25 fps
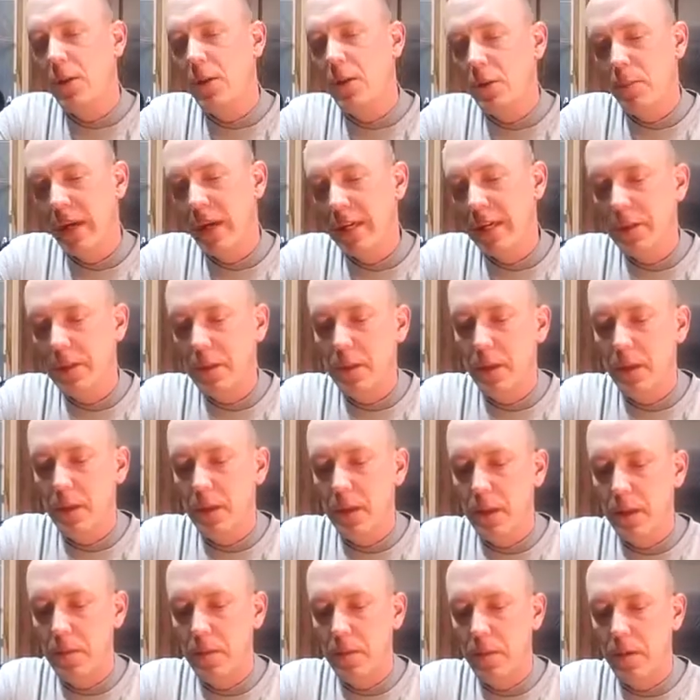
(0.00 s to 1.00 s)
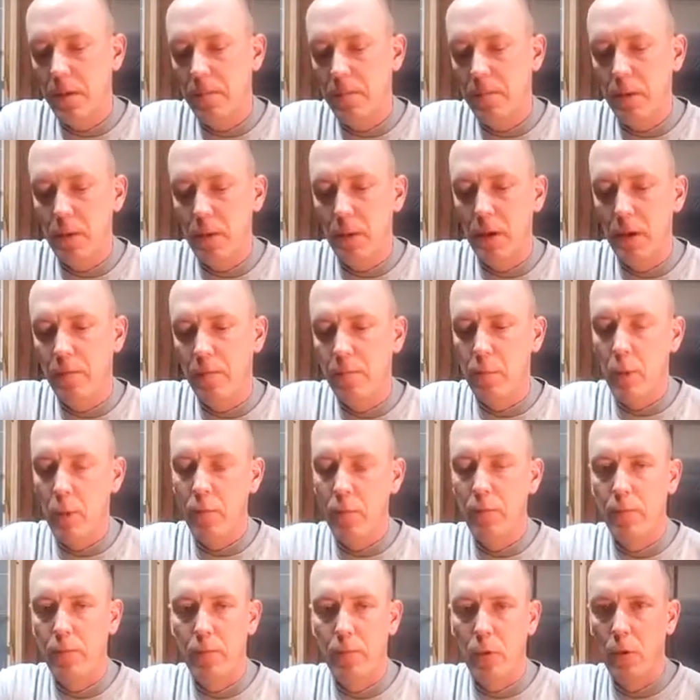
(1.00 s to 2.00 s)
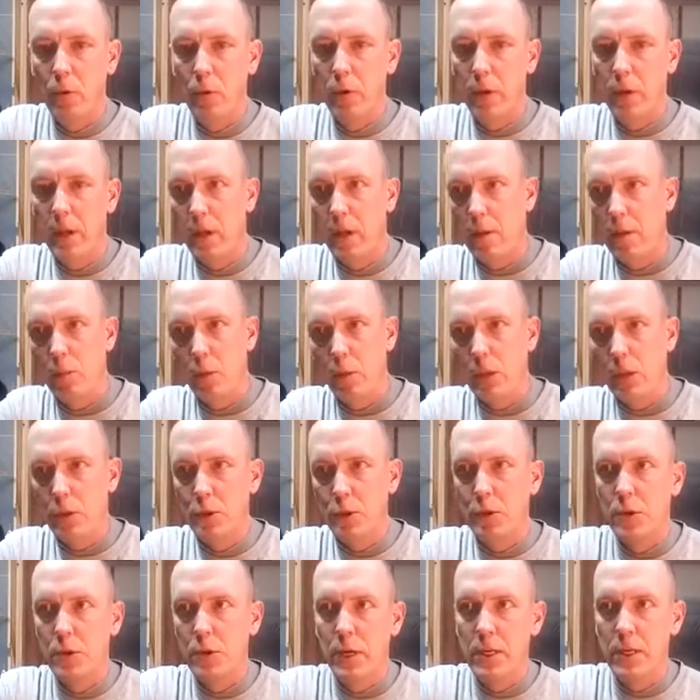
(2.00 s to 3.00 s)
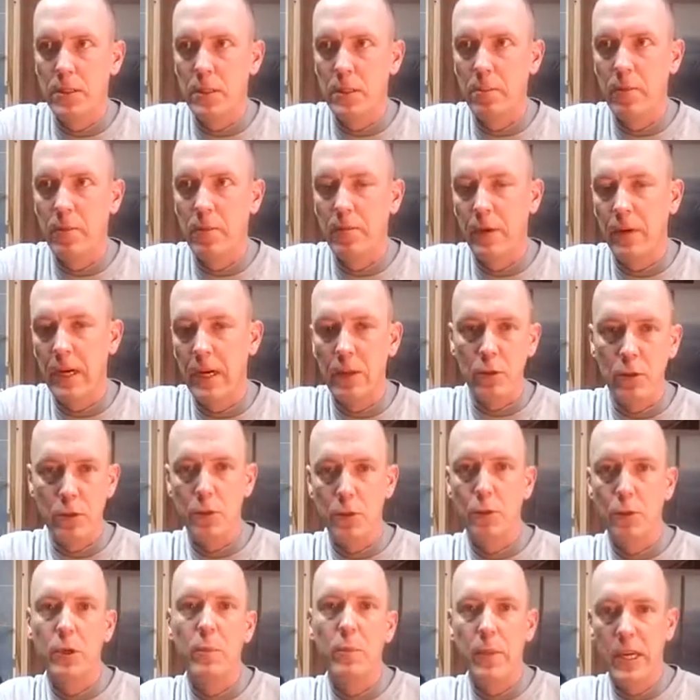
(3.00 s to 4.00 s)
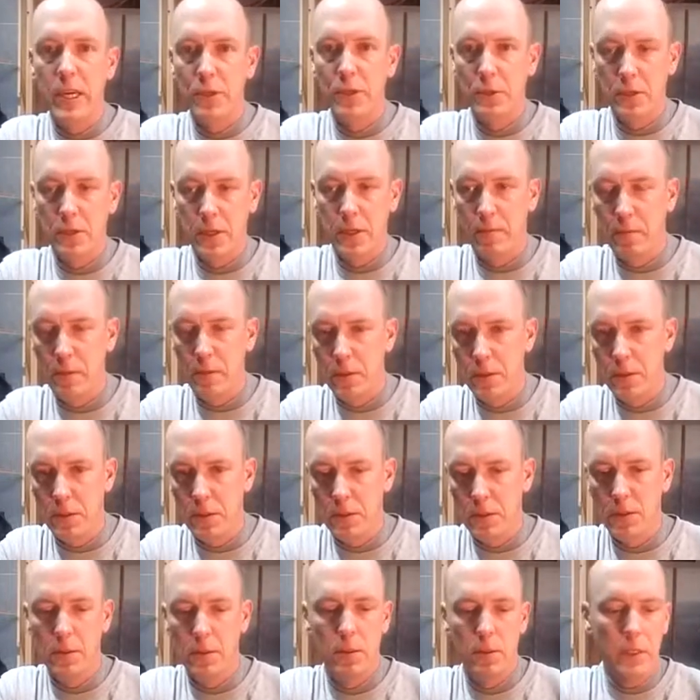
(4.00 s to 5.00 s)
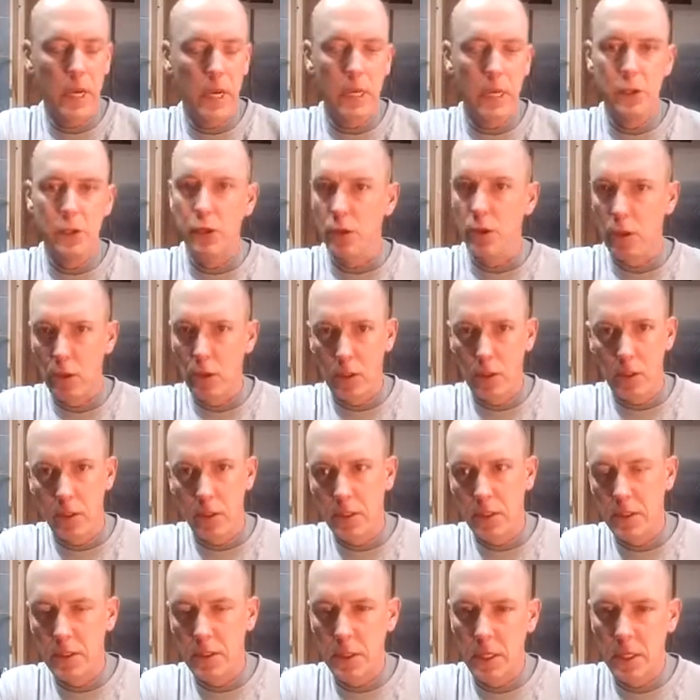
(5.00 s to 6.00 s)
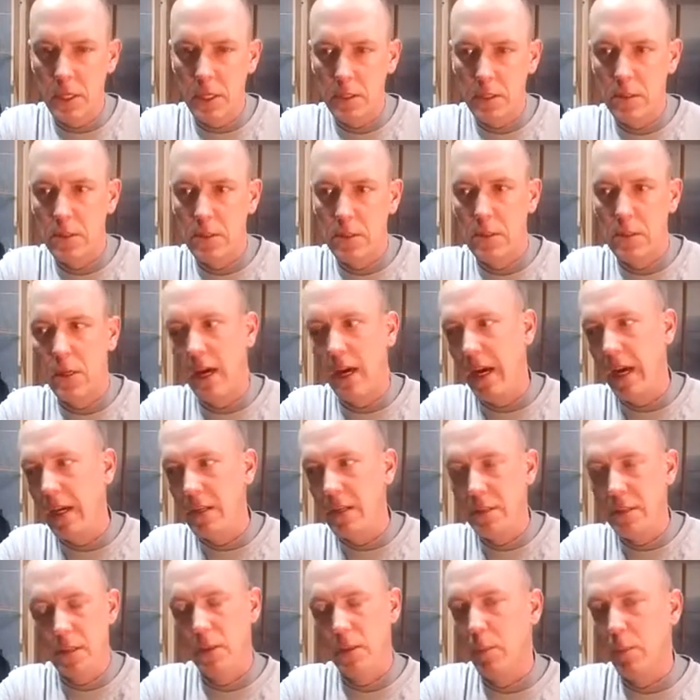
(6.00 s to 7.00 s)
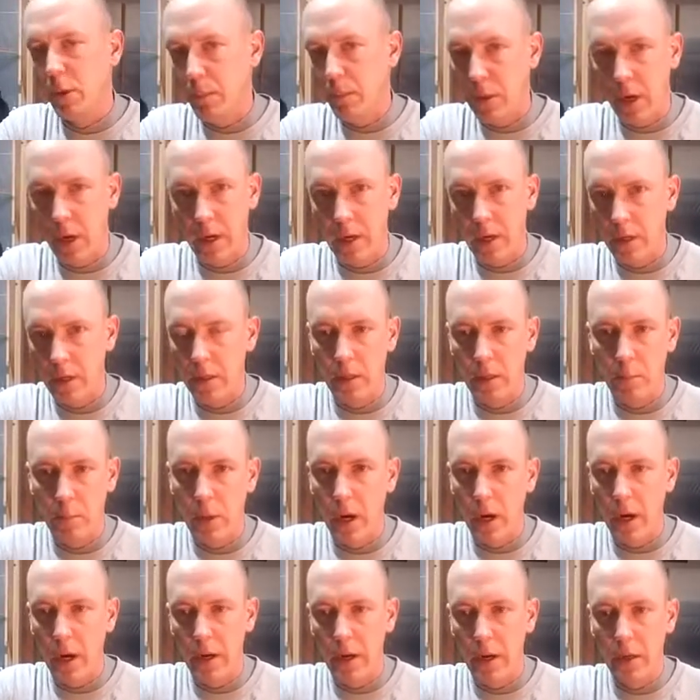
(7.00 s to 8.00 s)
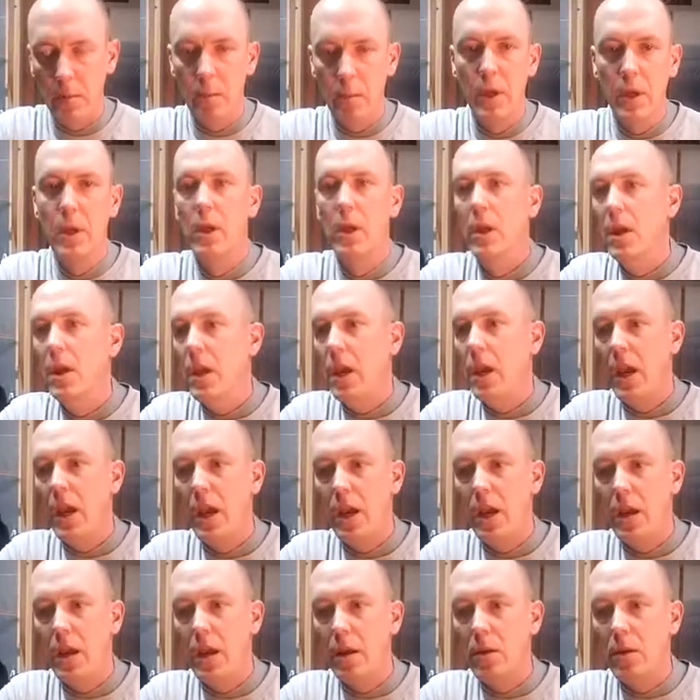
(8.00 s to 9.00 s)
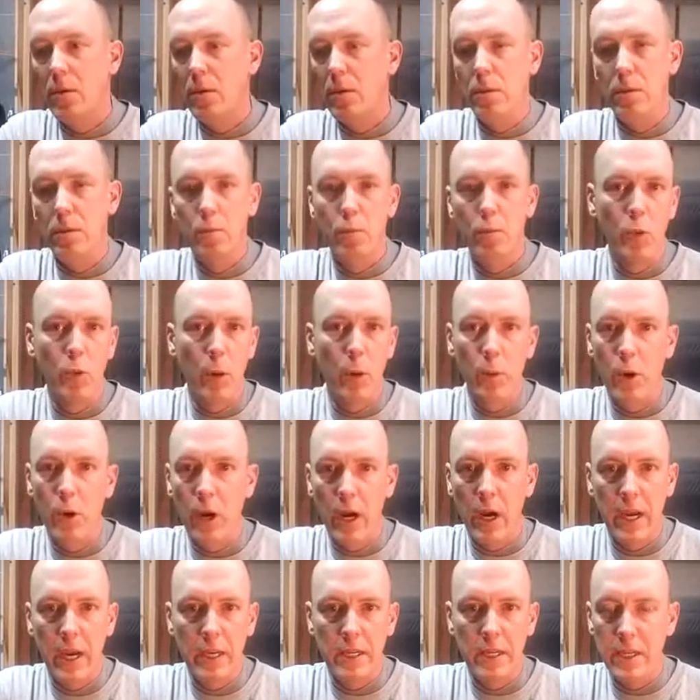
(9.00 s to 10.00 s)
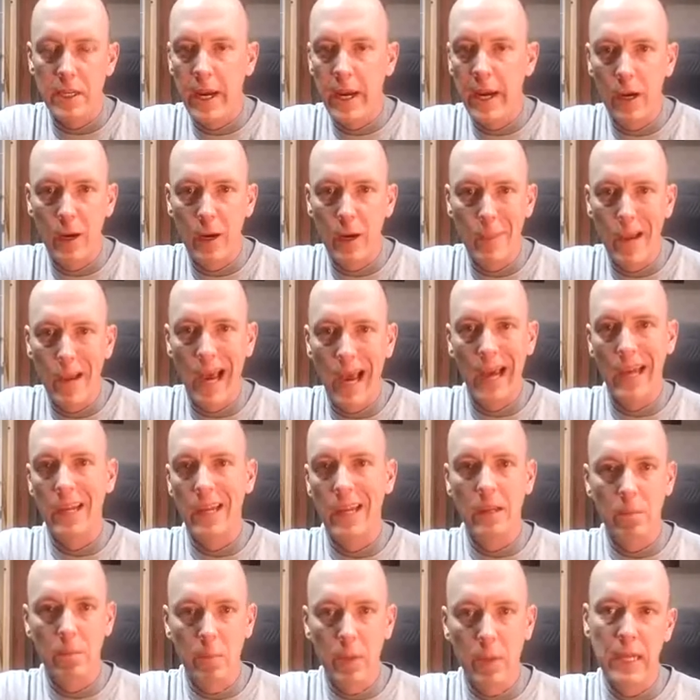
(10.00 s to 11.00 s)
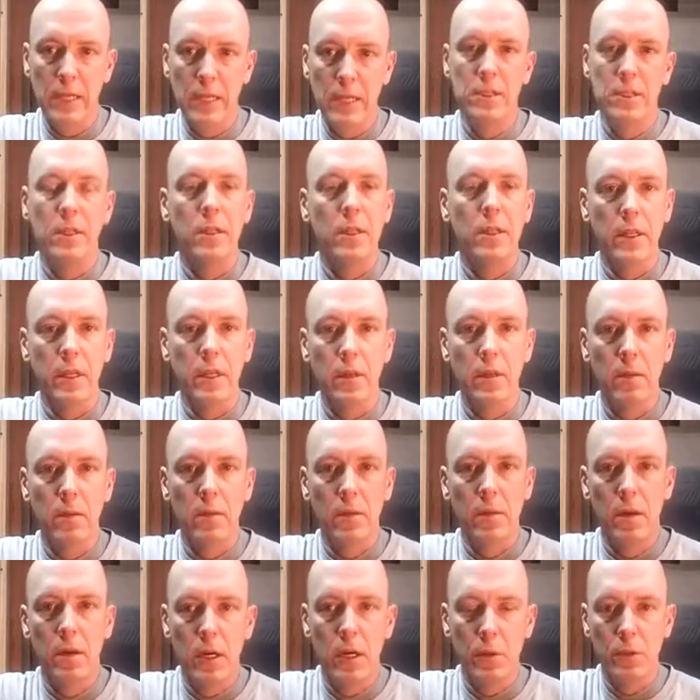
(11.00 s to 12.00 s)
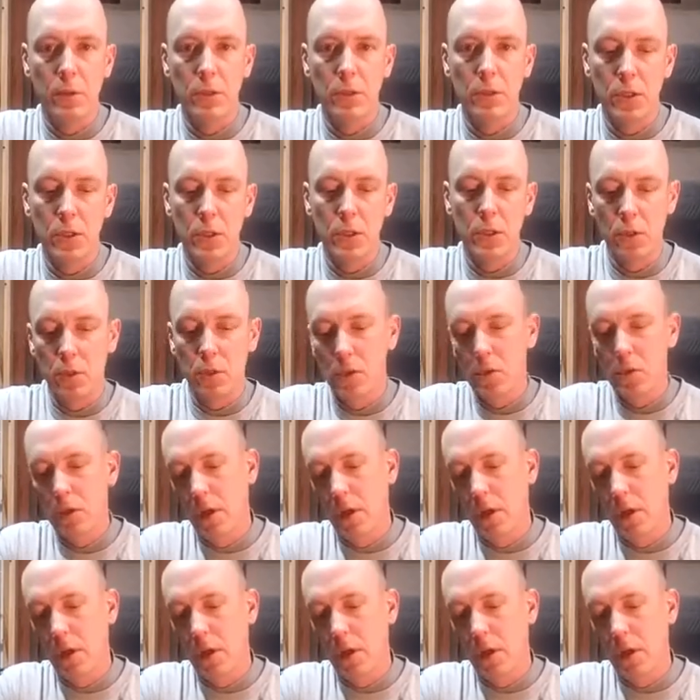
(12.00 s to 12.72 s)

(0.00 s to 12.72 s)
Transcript: basically, if you look at both Ford and Willys to try to simplify it, there's three major differences. You got your early seats that had a zippered pocket in the bottom, and rubberized hair padding basically was used.